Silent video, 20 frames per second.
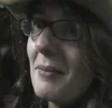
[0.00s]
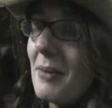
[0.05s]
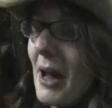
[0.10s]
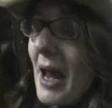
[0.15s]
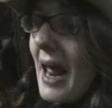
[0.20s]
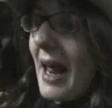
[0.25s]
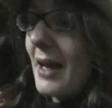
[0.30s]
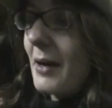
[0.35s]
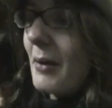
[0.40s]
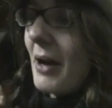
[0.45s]

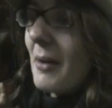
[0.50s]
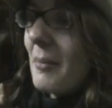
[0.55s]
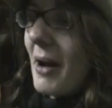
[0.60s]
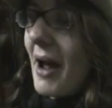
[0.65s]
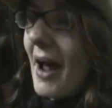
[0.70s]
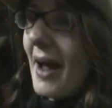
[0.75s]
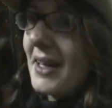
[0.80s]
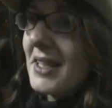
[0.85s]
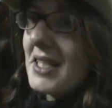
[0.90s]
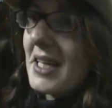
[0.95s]
But anyway,
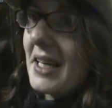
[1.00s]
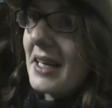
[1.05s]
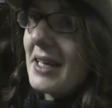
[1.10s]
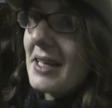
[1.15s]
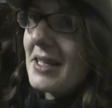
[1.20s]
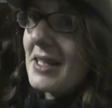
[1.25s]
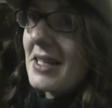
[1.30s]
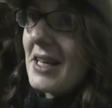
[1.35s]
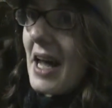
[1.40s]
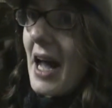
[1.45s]
my idea
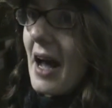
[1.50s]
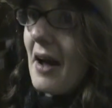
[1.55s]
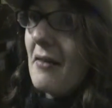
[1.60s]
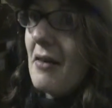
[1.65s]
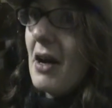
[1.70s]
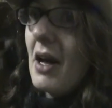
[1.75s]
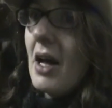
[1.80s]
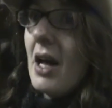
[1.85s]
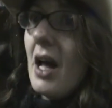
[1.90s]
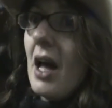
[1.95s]
is to
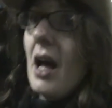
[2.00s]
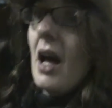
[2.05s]
have